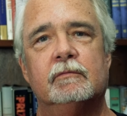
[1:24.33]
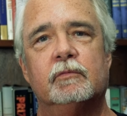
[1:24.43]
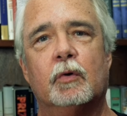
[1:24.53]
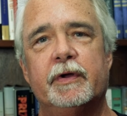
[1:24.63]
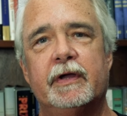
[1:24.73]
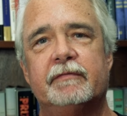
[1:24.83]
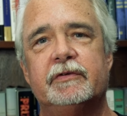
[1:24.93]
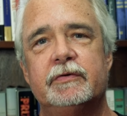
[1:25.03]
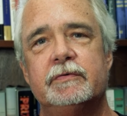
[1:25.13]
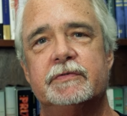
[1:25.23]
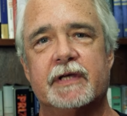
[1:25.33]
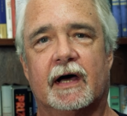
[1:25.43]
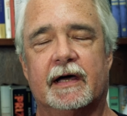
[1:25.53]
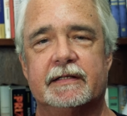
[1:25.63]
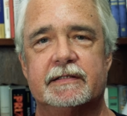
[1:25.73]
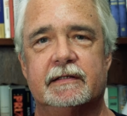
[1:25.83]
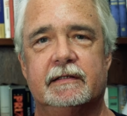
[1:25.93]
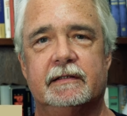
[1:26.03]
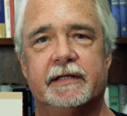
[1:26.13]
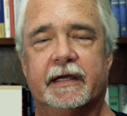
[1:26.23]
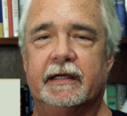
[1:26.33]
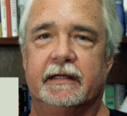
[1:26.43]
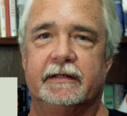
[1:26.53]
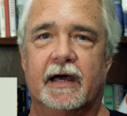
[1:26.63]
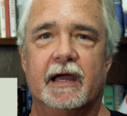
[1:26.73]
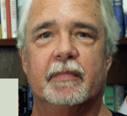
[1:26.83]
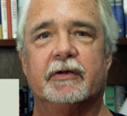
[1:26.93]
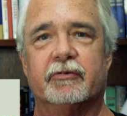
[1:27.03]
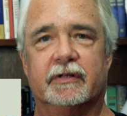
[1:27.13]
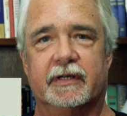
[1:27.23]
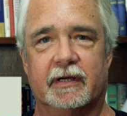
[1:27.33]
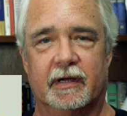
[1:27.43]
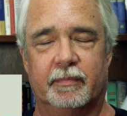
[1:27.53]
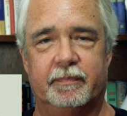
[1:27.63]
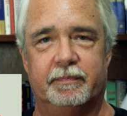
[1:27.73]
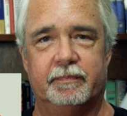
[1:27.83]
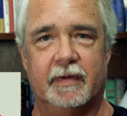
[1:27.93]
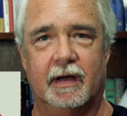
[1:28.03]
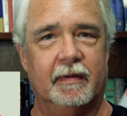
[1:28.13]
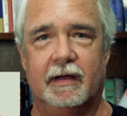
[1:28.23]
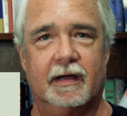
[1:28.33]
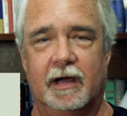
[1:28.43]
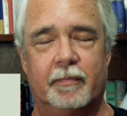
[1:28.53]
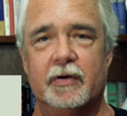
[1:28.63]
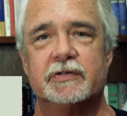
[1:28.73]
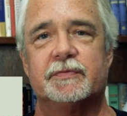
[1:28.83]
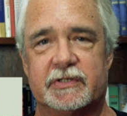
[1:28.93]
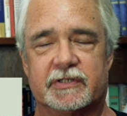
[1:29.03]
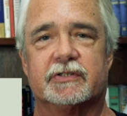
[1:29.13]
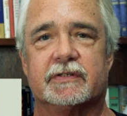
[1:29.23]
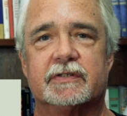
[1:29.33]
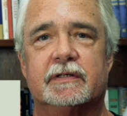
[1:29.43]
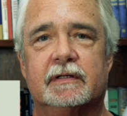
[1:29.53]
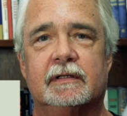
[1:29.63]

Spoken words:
Well, we have two sides taking diametrically opposed positions,